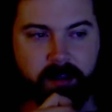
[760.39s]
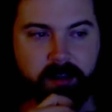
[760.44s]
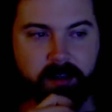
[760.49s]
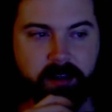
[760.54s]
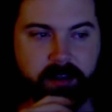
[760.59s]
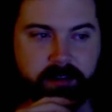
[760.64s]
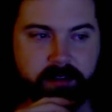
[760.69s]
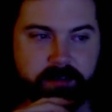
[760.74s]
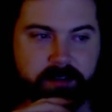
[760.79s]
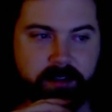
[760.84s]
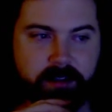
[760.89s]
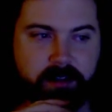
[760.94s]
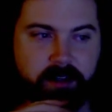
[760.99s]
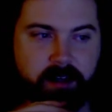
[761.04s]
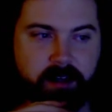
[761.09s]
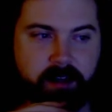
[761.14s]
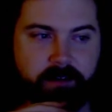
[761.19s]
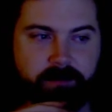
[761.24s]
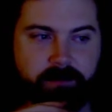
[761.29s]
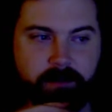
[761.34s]
Kyle took the
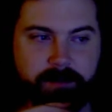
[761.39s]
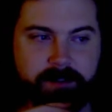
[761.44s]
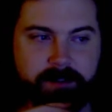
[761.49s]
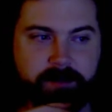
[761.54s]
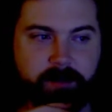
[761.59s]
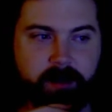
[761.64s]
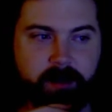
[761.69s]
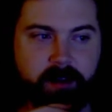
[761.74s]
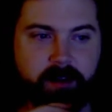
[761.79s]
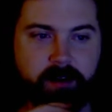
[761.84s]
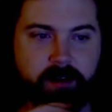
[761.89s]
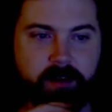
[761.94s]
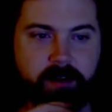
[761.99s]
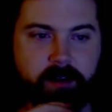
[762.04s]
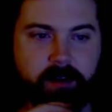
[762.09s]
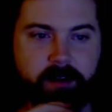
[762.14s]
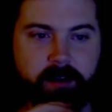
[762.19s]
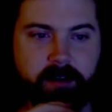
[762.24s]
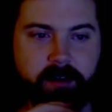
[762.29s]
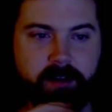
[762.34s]
knife from his brother
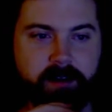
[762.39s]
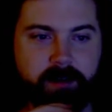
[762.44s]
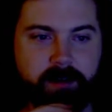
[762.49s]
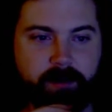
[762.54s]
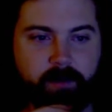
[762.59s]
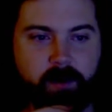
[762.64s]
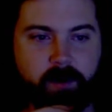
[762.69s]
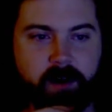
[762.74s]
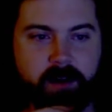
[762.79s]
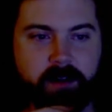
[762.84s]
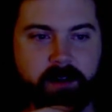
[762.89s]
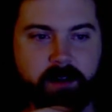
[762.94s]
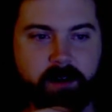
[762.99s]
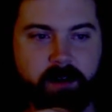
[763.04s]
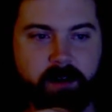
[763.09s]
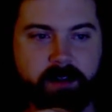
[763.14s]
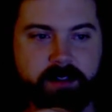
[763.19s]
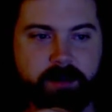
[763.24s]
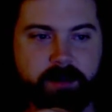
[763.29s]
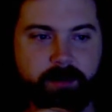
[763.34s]
and then walked
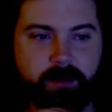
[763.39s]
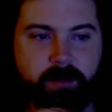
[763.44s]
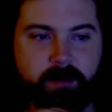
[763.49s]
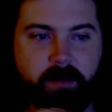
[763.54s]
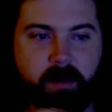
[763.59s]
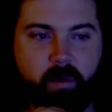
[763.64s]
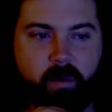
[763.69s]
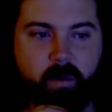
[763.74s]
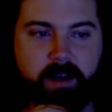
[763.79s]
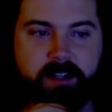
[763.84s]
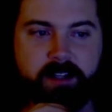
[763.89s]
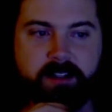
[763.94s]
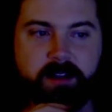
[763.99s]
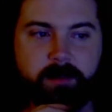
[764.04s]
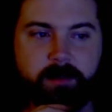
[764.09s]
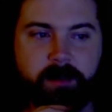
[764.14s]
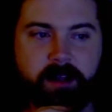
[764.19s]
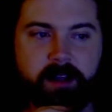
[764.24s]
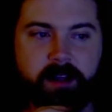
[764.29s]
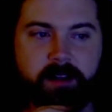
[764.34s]
across the room and wedged the
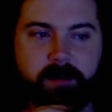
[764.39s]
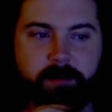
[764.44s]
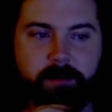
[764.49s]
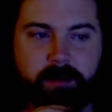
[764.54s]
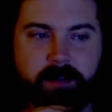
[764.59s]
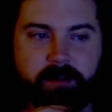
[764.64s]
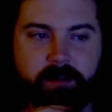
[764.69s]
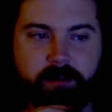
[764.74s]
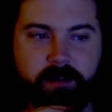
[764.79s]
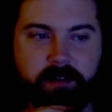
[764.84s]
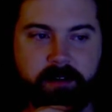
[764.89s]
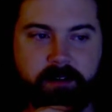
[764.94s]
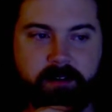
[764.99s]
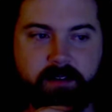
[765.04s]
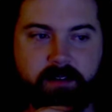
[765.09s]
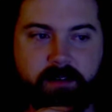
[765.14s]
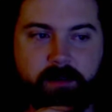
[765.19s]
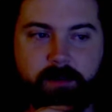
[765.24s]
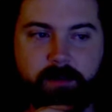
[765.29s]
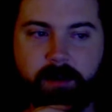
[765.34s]
blade between
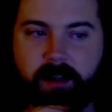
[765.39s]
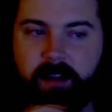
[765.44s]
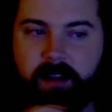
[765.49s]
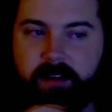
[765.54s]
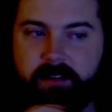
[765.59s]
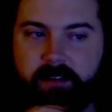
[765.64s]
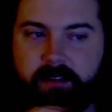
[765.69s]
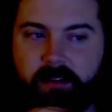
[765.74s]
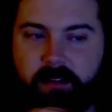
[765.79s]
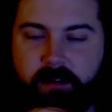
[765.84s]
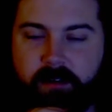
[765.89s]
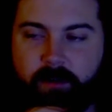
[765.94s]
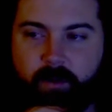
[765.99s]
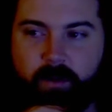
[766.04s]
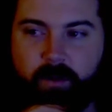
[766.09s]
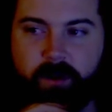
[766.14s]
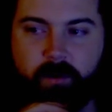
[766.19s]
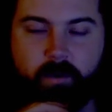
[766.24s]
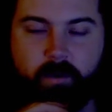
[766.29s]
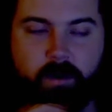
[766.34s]
2 planks on the
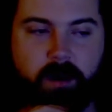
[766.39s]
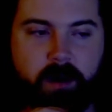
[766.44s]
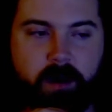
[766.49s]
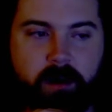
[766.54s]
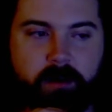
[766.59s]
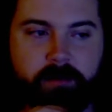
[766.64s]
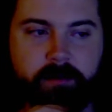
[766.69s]
wooden wall.